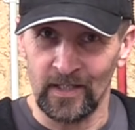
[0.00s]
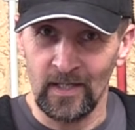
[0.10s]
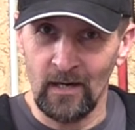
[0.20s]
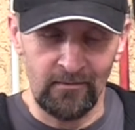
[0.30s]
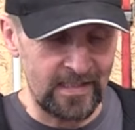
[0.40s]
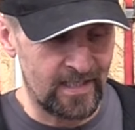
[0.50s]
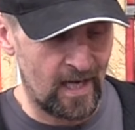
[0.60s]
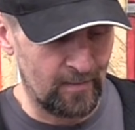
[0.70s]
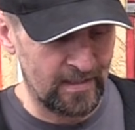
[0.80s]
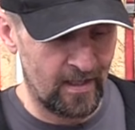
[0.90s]
You can't really see
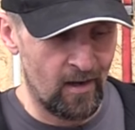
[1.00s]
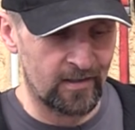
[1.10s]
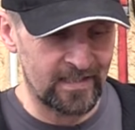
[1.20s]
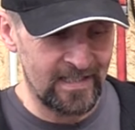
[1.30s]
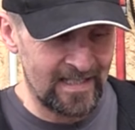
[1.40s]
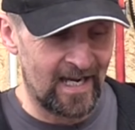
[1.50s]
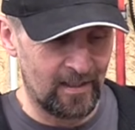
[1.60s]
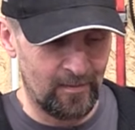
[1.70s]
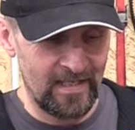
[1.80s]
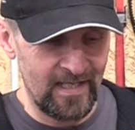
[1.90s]
how big they are till you get
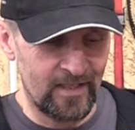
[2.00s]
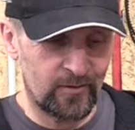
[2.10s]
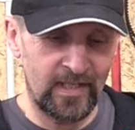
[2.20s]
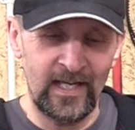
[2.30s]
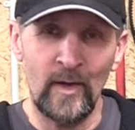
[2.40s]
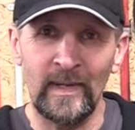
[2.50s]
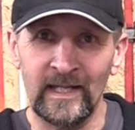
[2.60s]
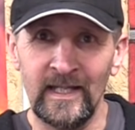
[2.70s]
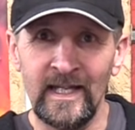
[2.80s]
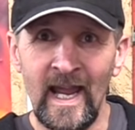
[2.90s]
them, and they're literally no
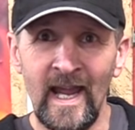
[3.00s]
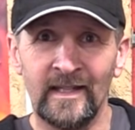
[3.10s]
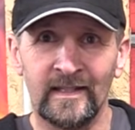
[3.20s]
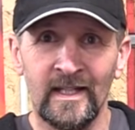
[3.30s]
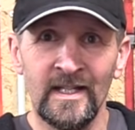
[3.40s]
bigger than your hand.